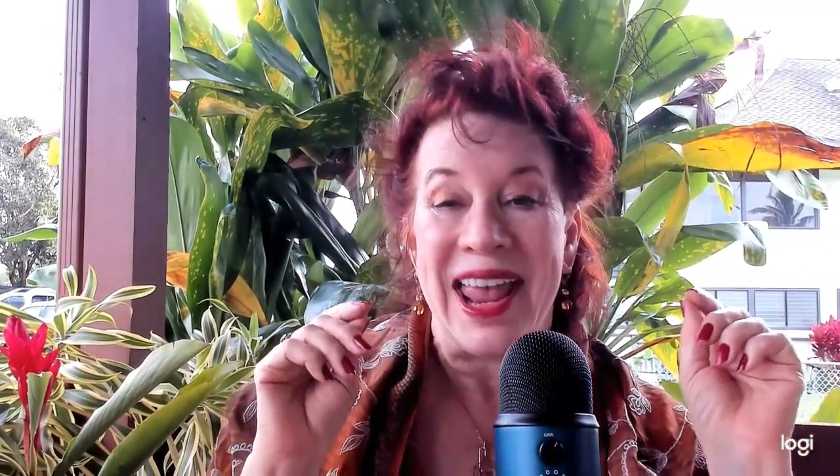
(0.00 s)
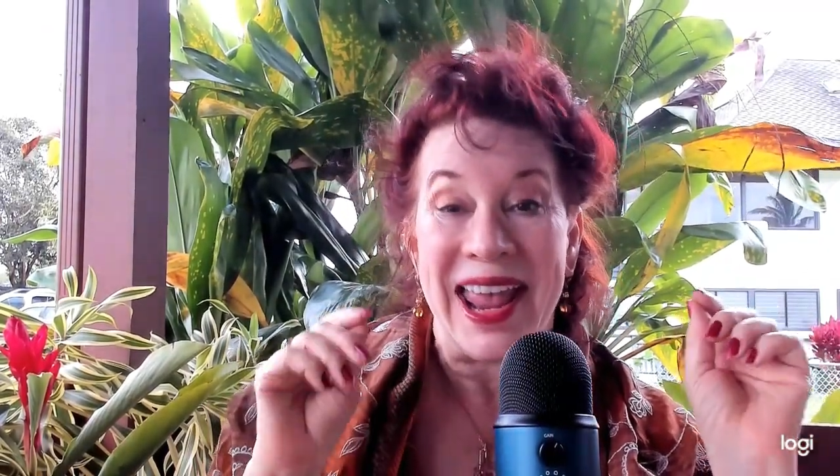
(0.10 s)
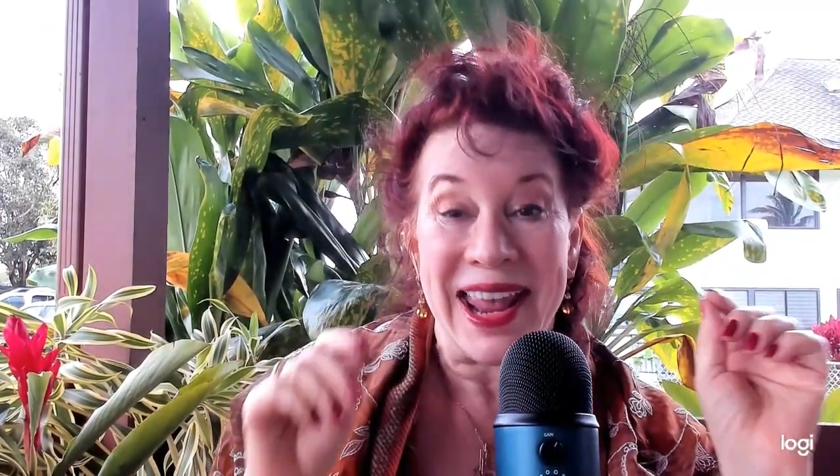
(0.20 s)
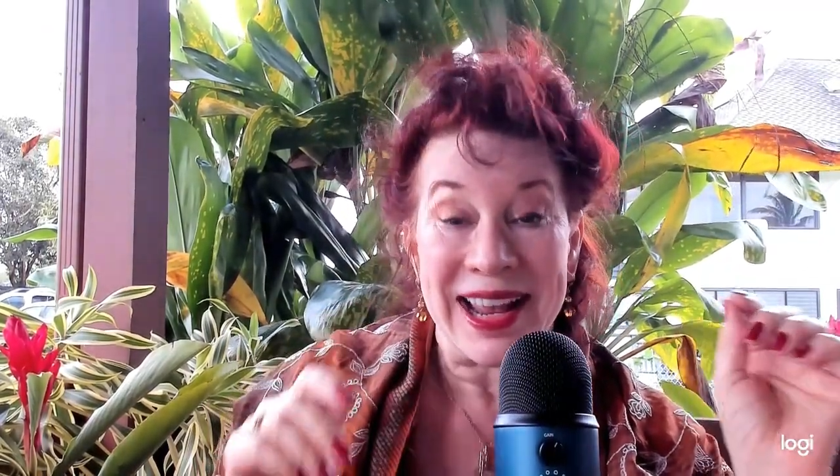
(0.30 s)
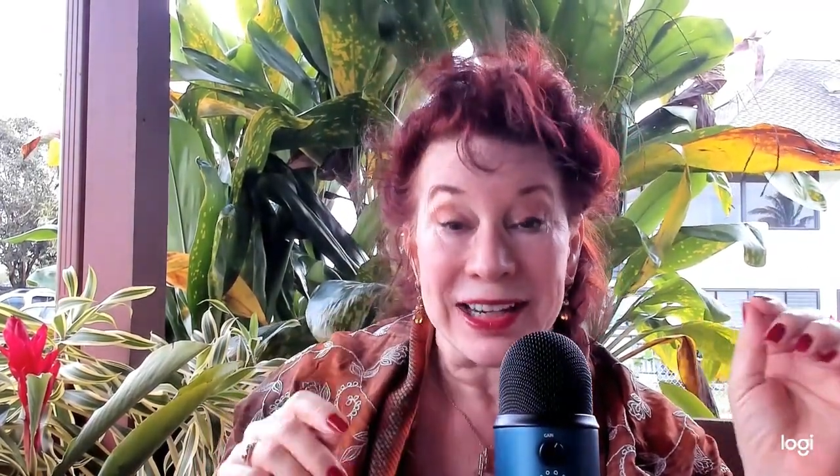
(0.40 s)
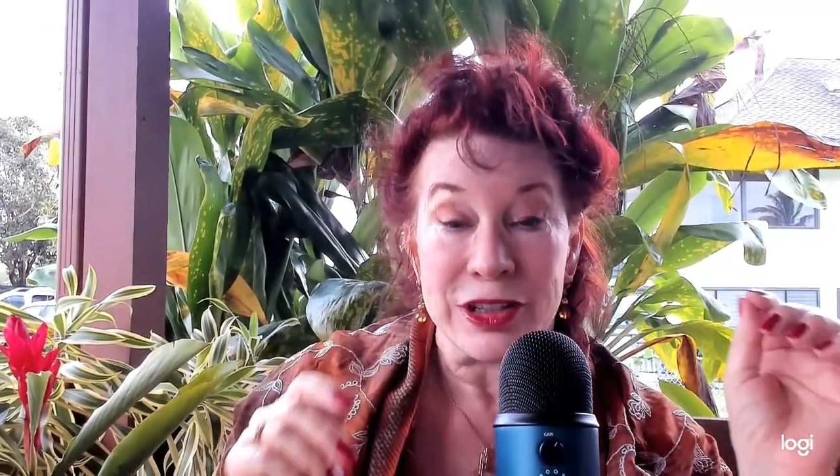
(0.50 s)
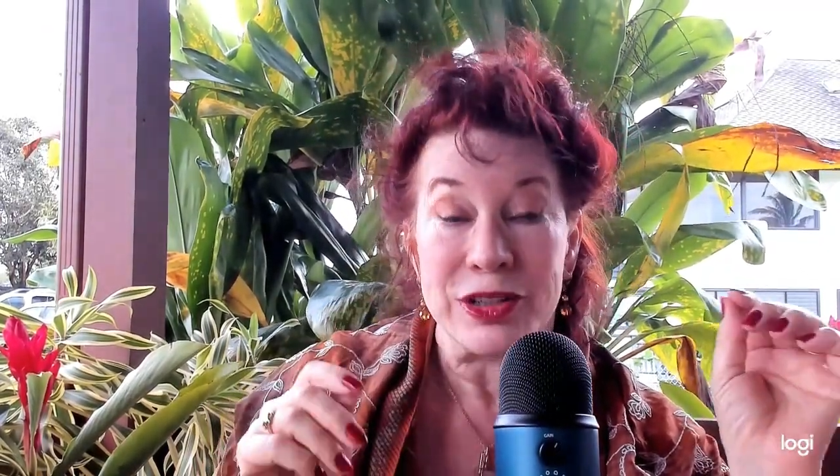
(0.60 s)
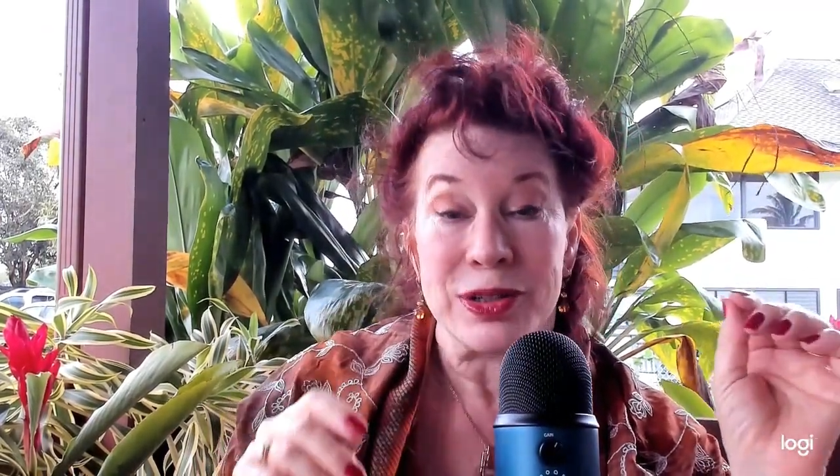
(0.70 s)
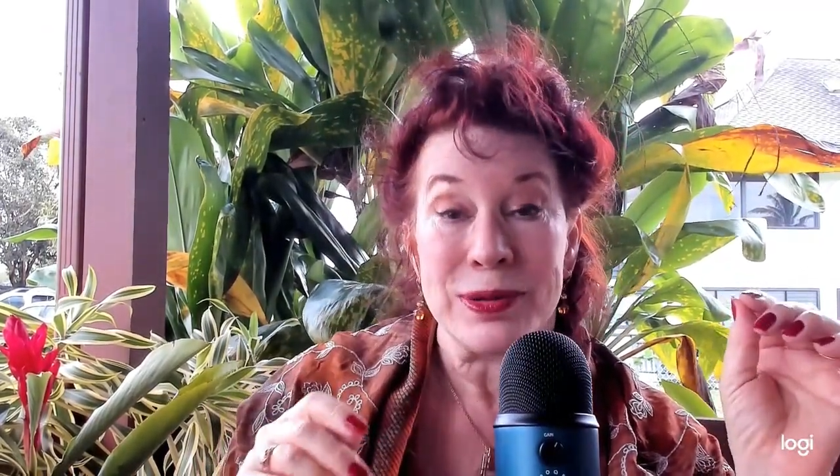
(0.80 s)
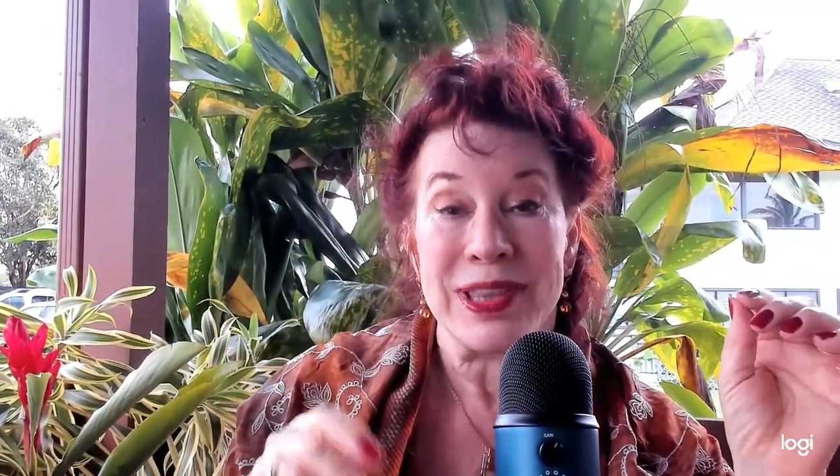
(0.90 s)
And to
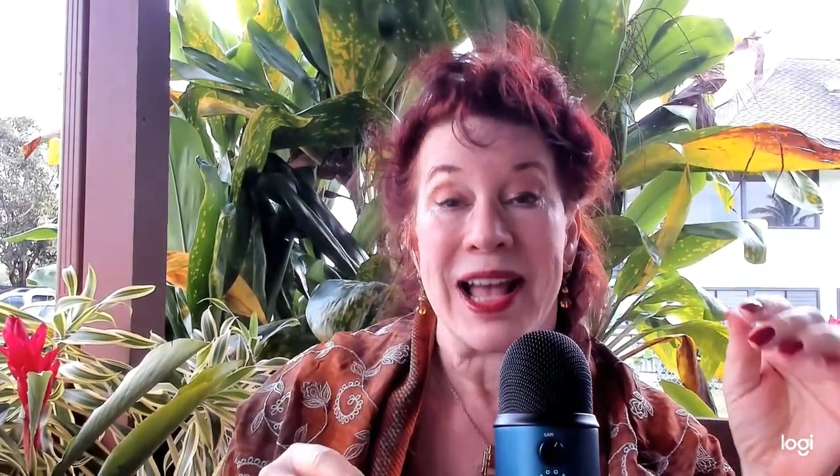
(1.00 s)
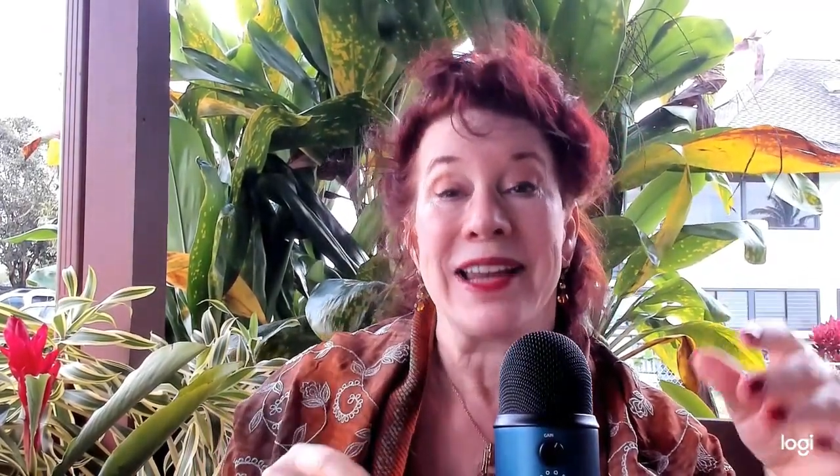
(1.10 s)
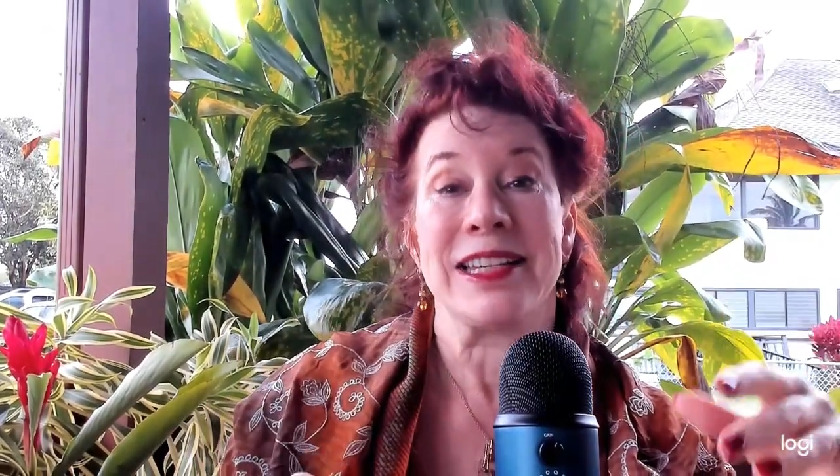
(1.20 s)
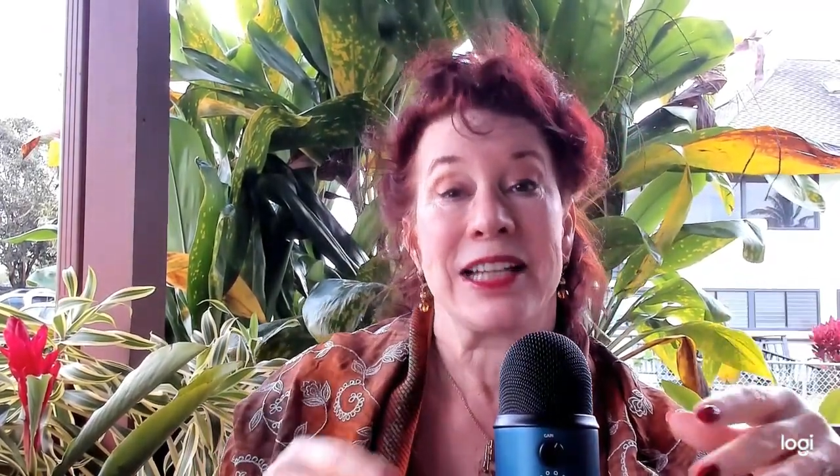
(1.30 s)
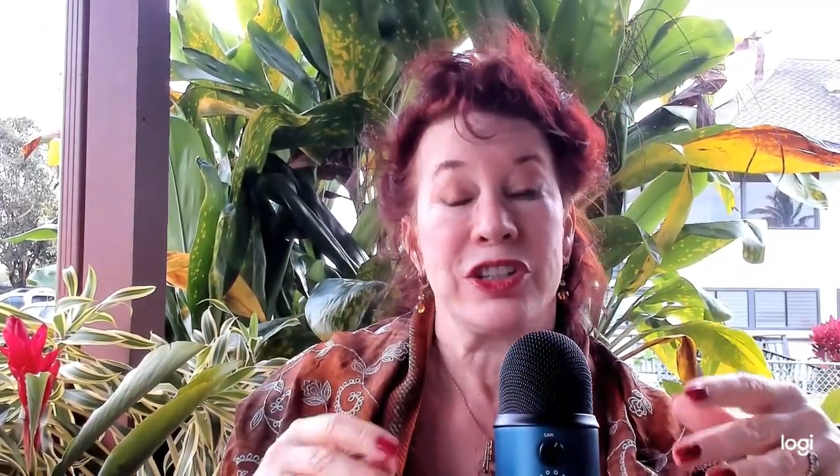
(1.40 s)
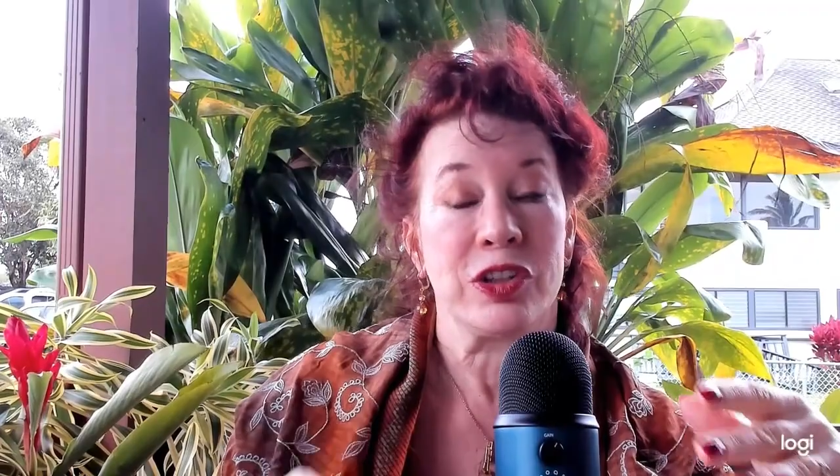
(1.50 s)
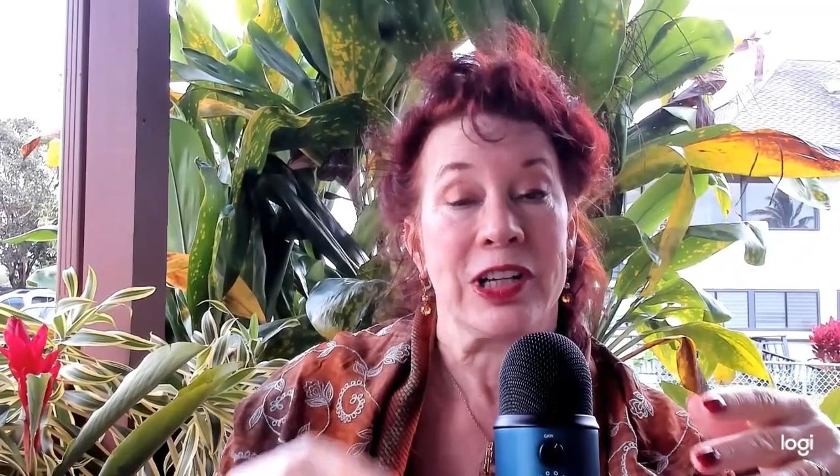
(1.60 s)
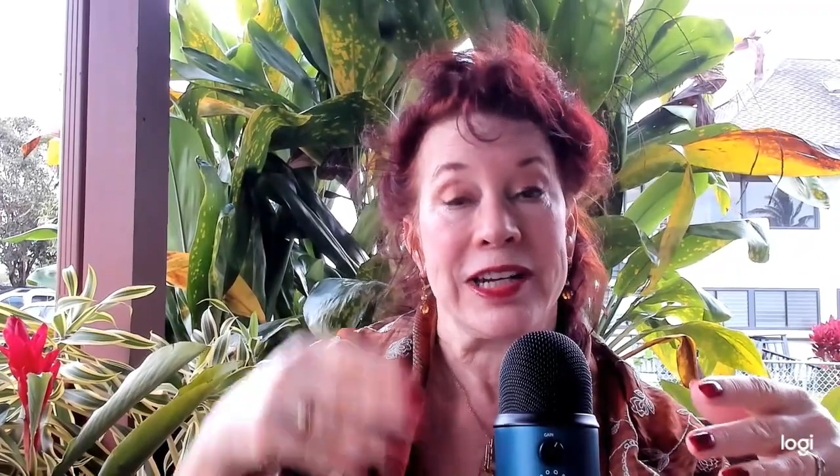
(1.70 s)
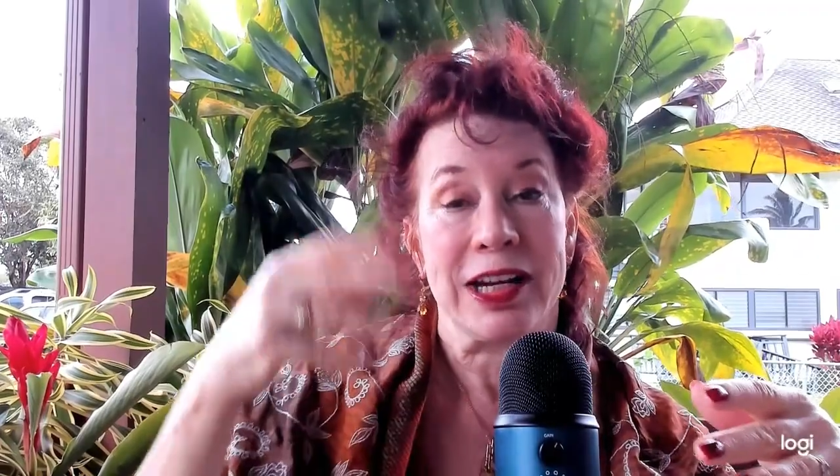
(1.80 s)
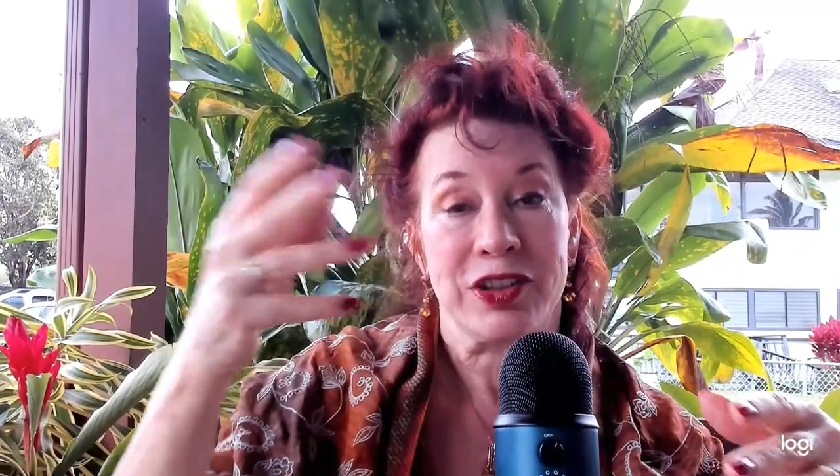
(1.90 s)
do that essential
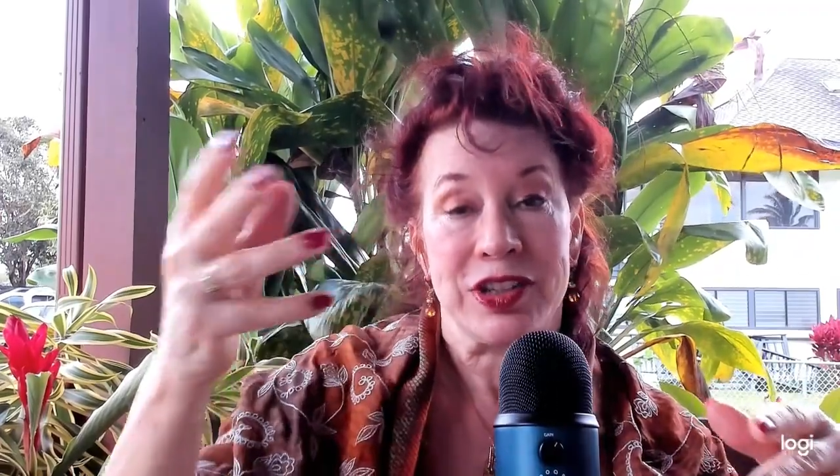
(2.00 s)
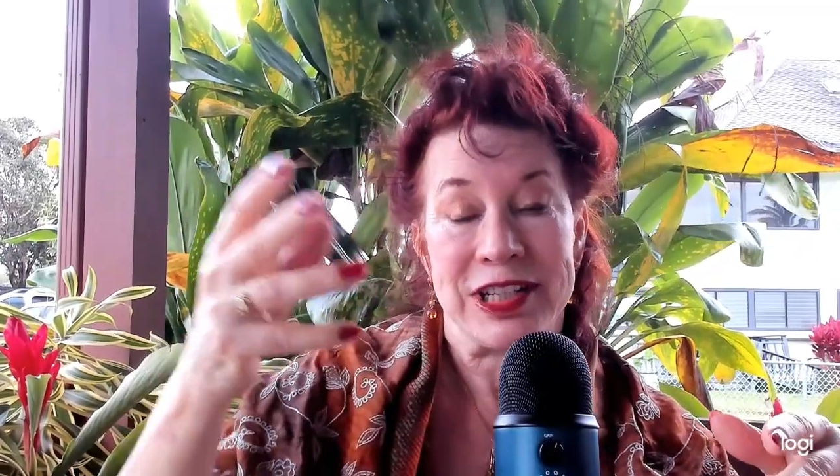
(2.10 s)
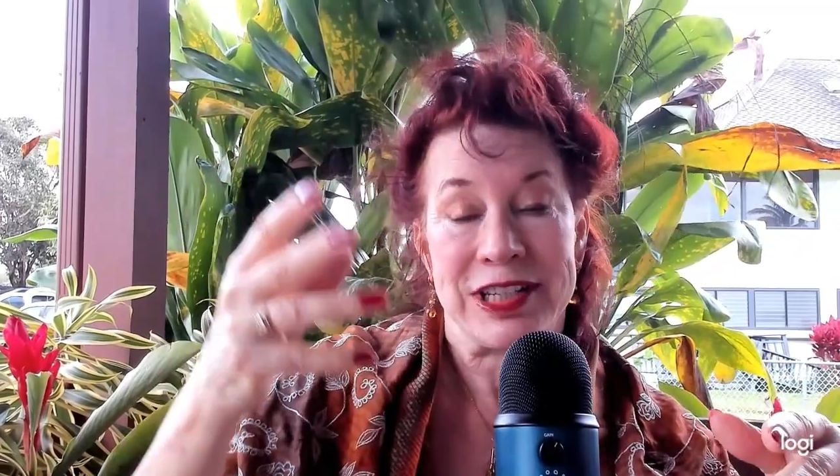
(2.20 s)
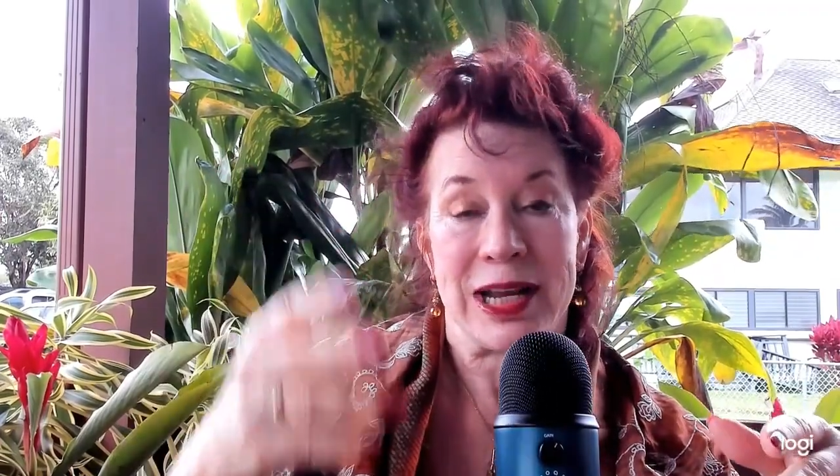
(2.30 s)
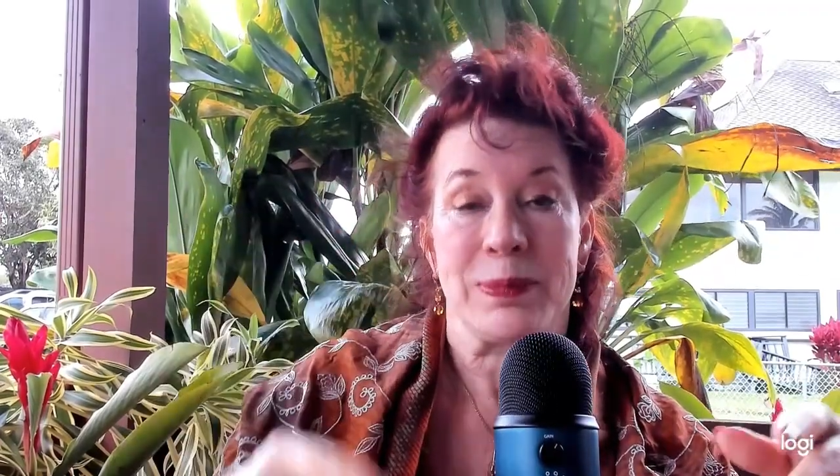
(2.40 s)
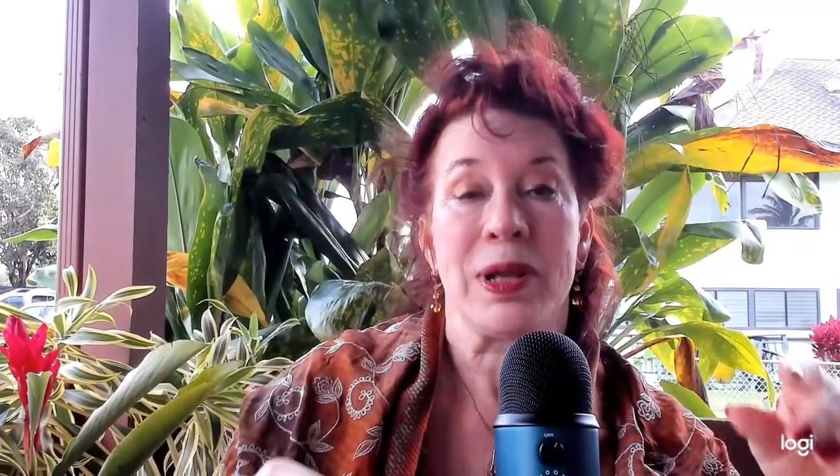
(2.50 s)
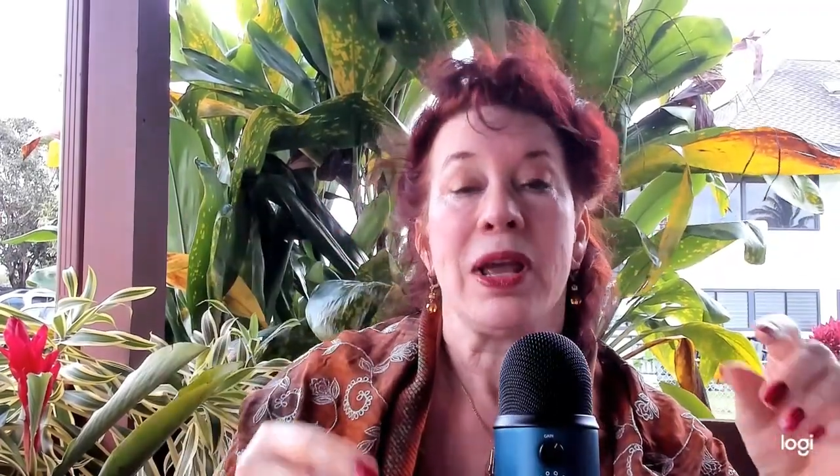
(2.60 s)
connection step,